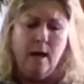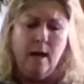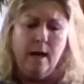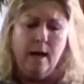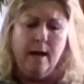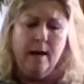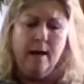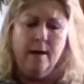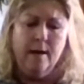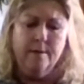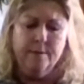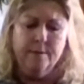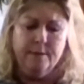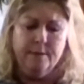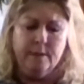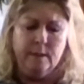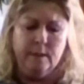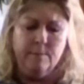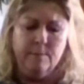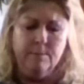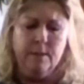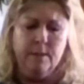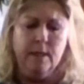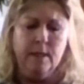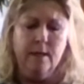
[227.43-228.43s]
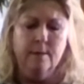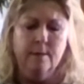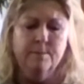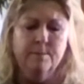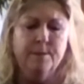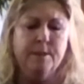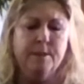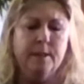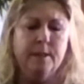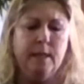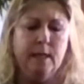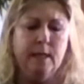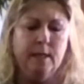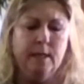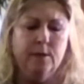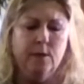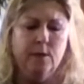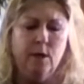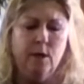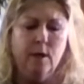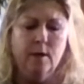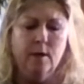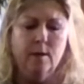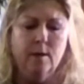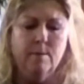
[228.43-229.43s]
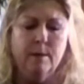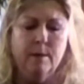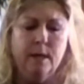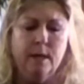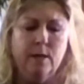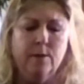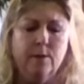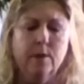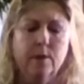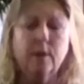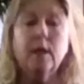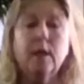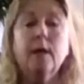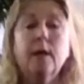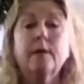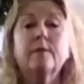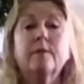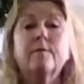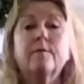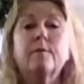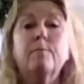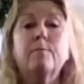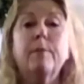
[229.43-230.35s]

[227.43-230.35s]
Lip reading: And sometimes they talk about kind of